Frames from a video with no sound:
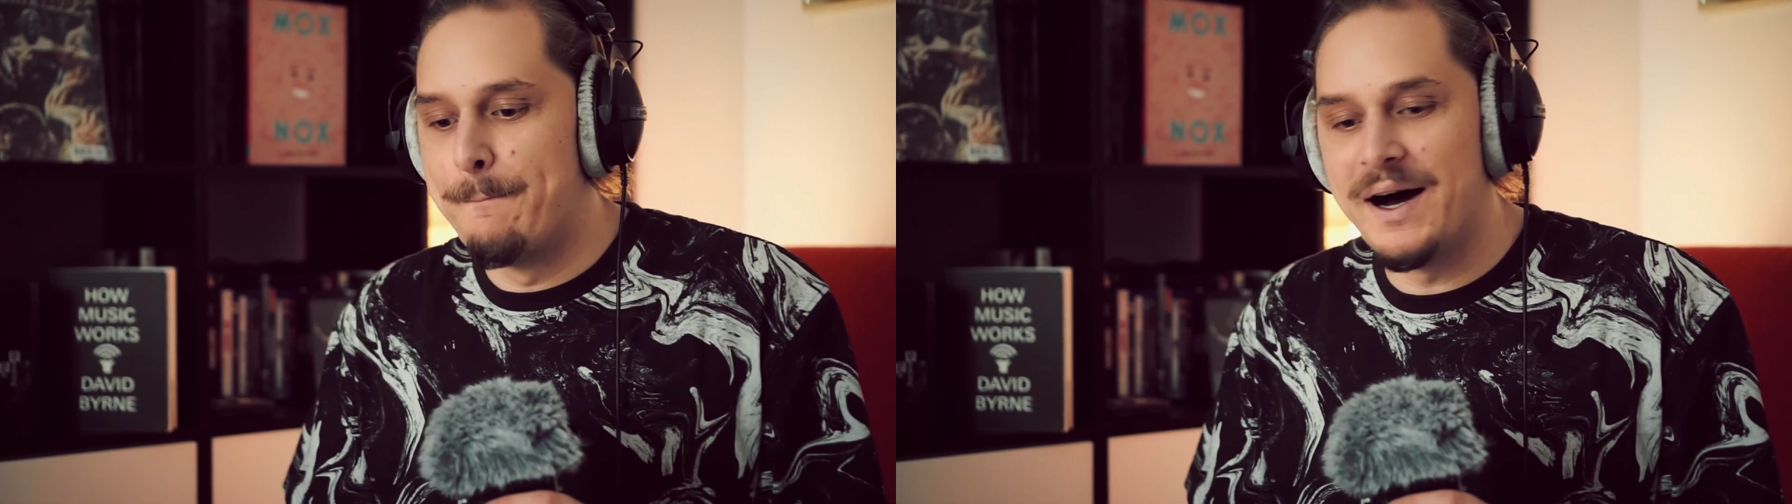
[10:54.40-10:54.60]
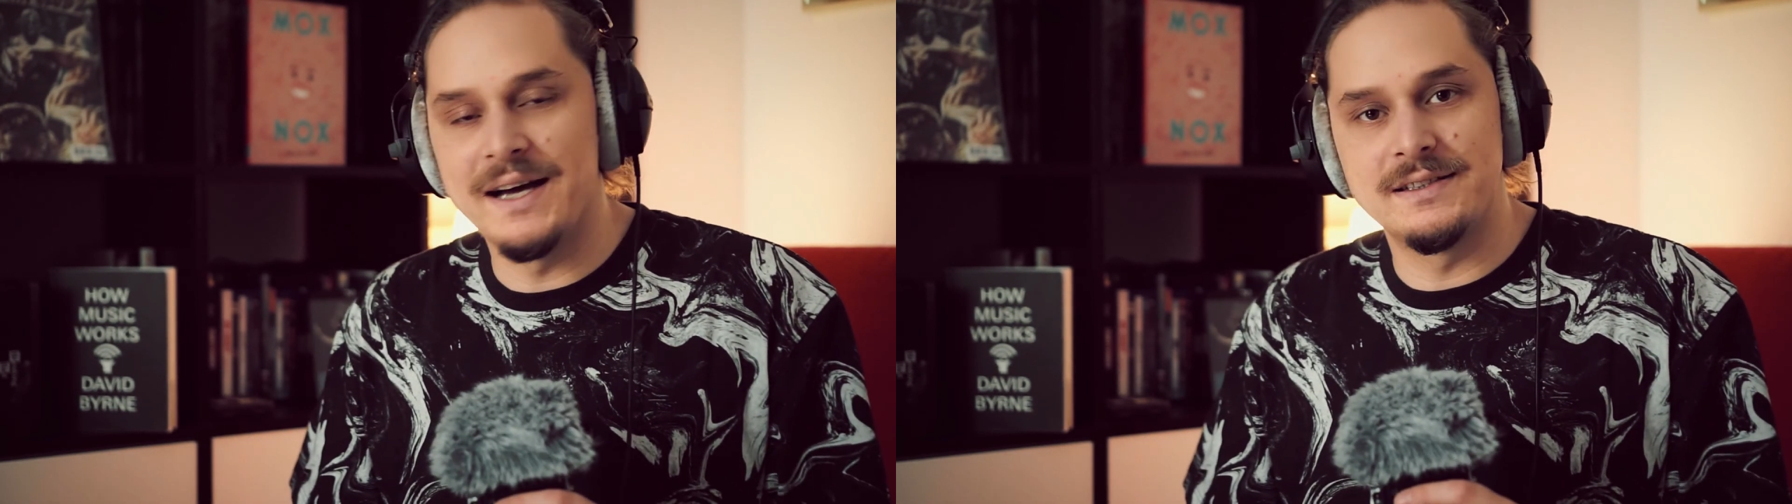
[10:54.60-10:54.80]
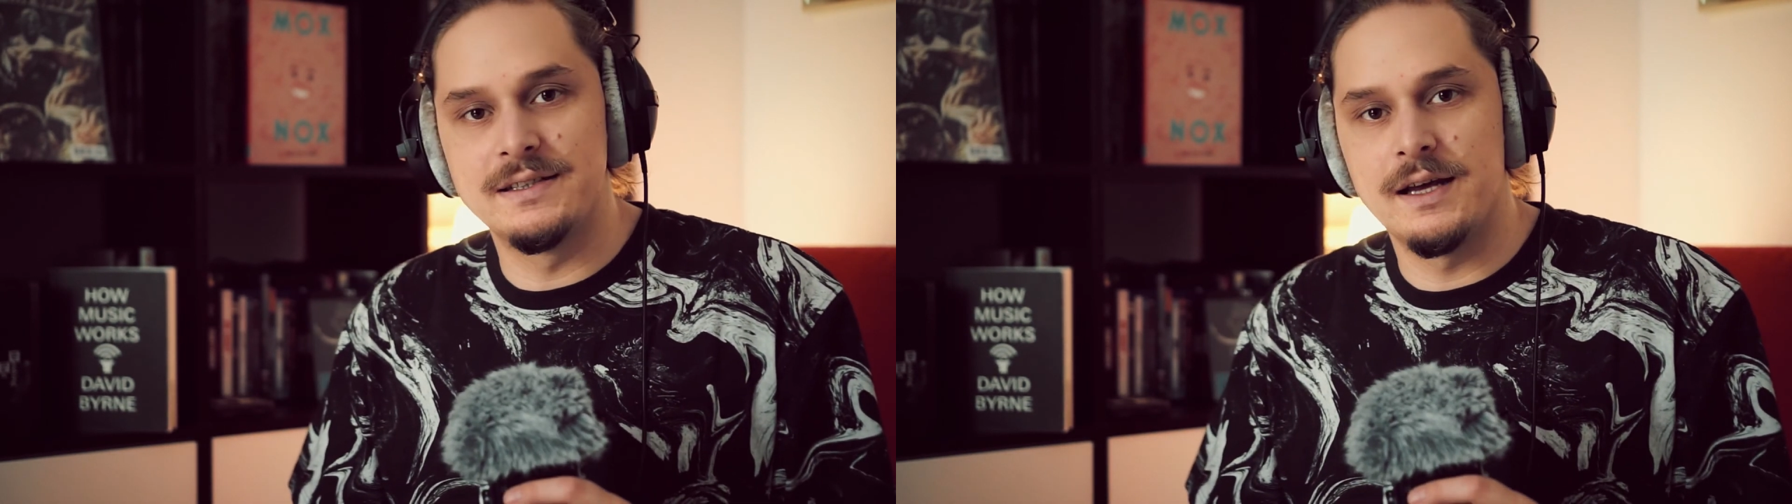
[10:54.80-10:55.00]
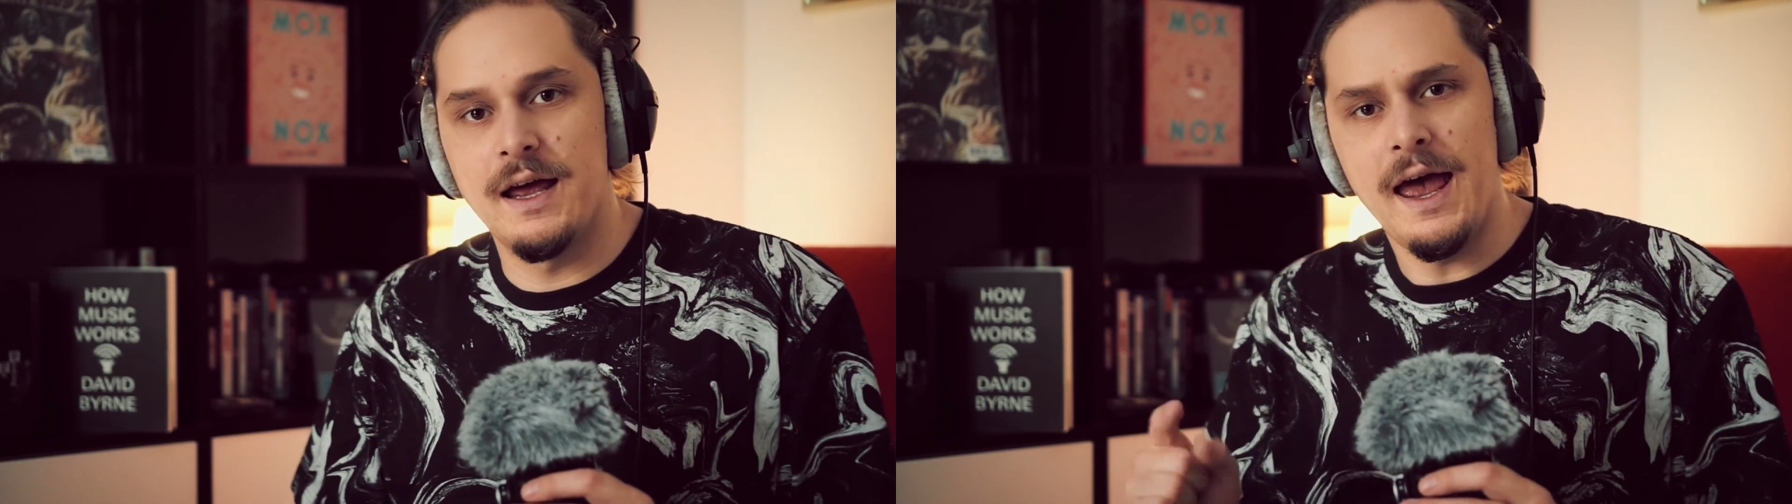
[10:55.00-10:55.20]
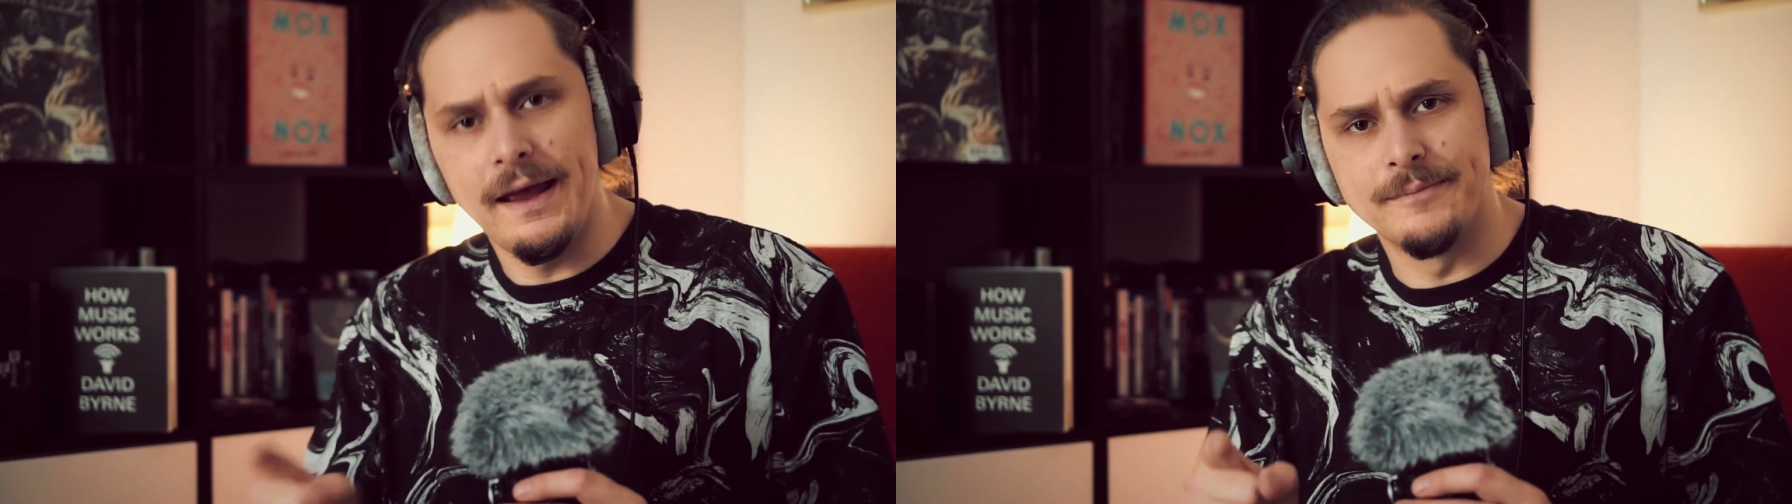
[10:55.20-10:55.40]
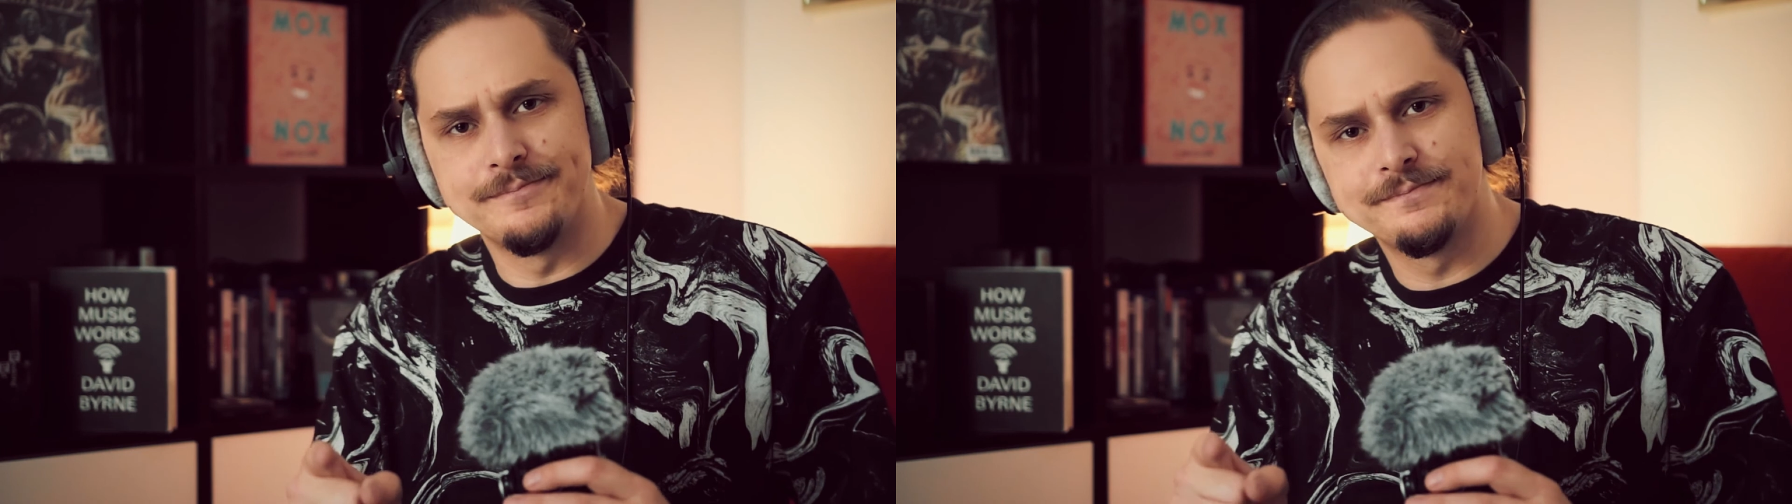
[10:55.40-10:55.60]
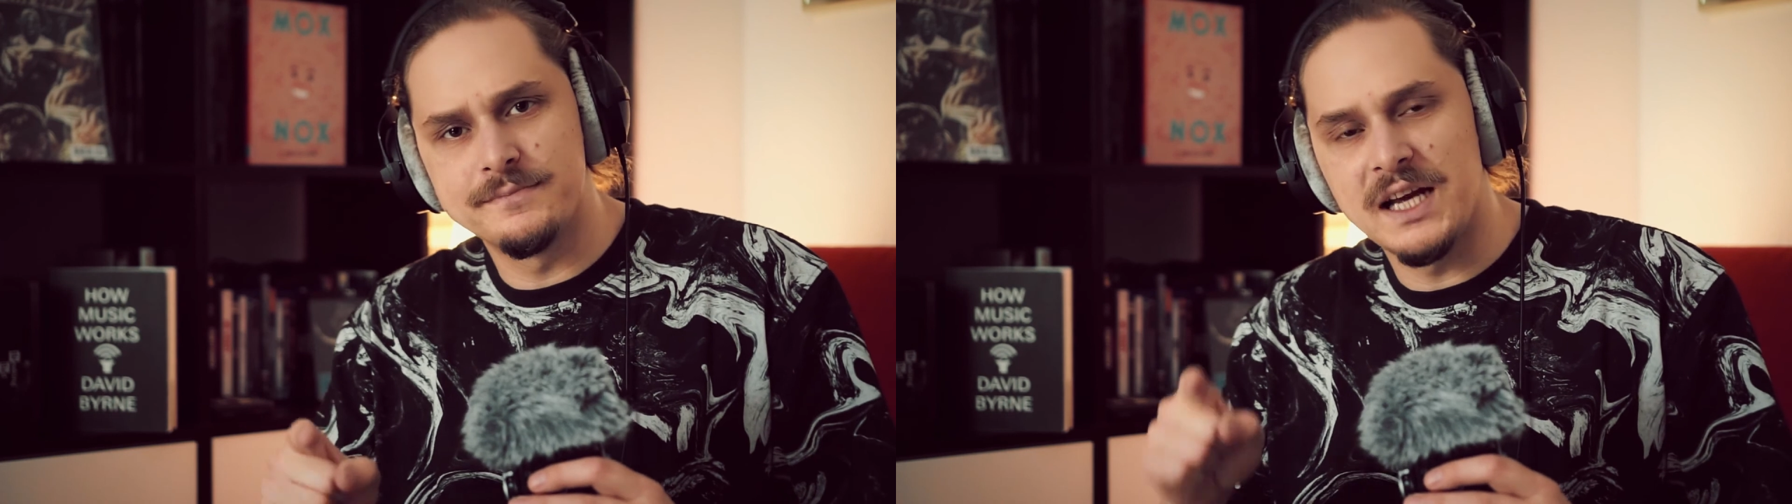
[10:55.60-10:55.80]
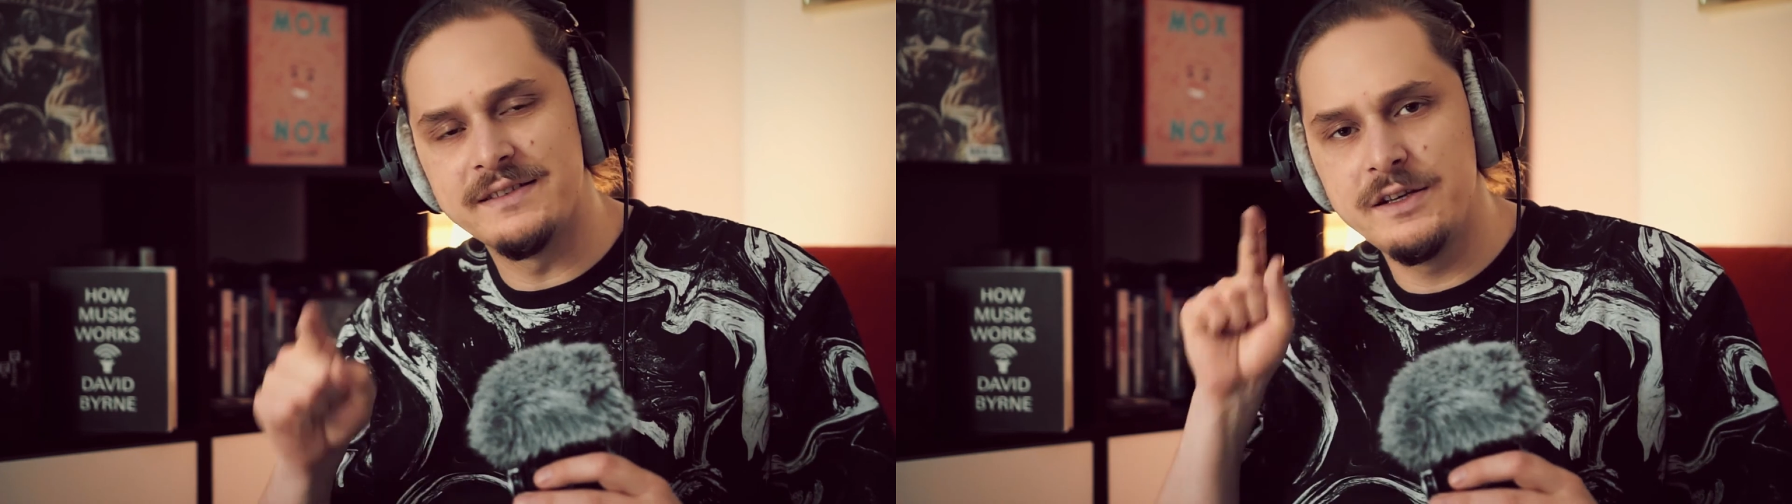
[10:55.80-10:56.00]
But hey,
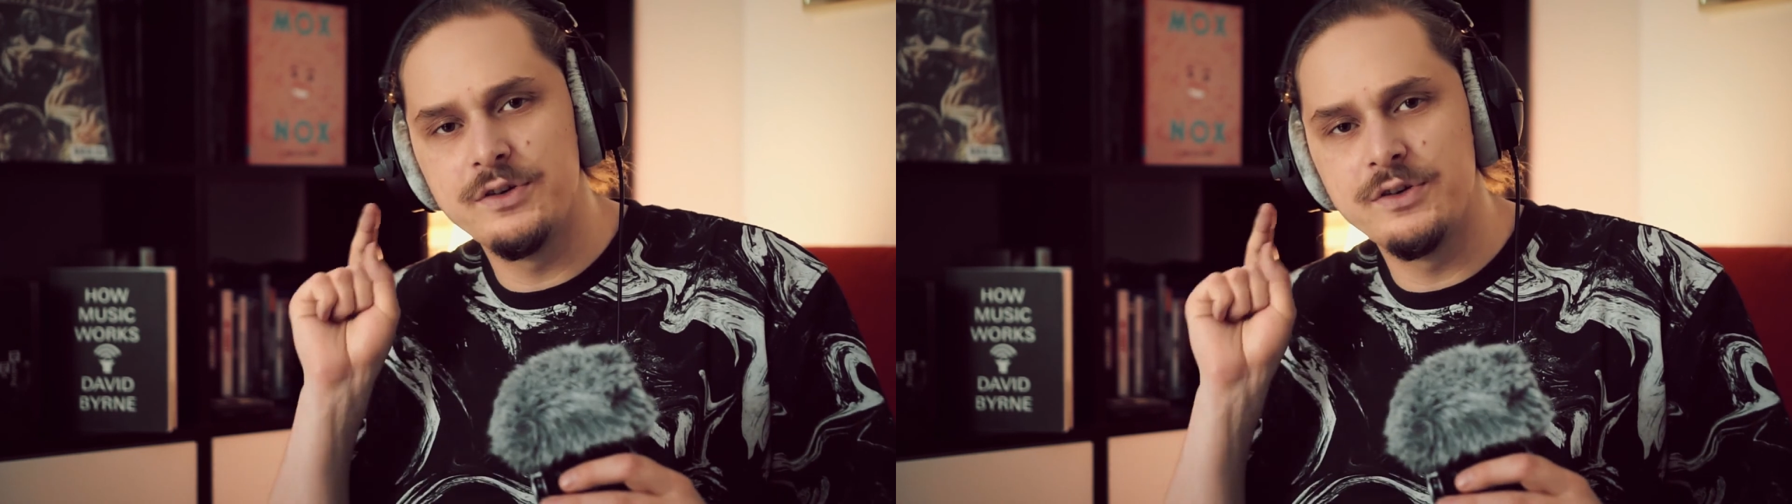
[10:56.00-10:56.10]
see